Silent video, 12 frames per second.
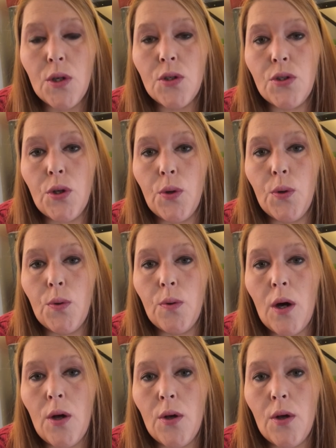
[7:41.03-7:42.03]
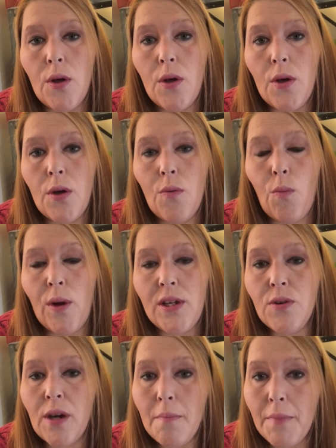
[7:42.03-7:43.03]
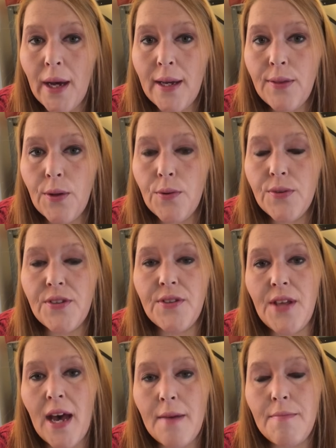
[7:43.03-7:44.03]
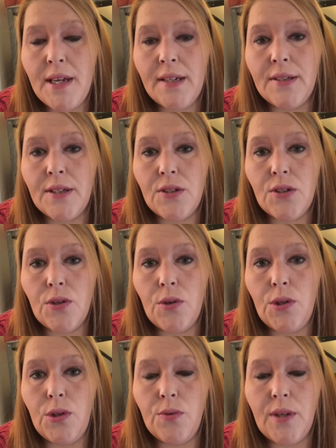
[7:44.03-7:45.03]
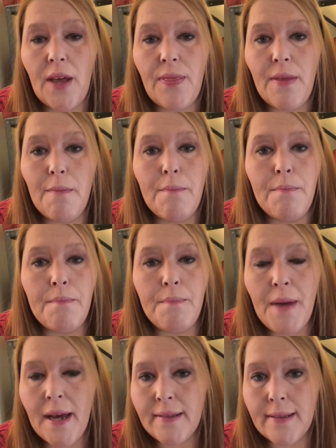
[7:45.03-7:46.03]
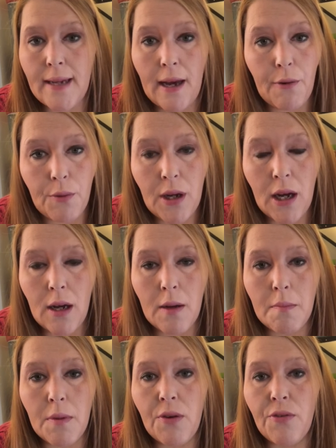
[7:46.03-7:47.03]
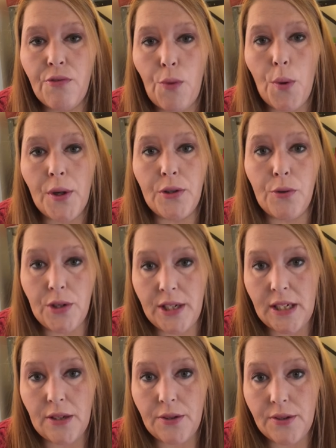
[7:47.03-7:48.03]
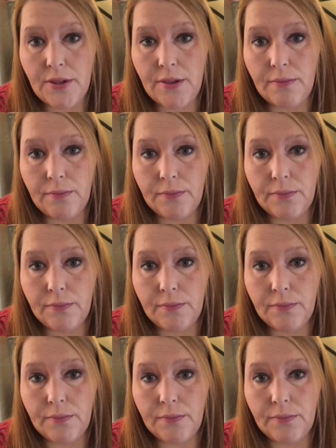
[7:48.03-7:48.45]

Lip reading: So when you combine those, that makes it so you get the best outcome for your deals.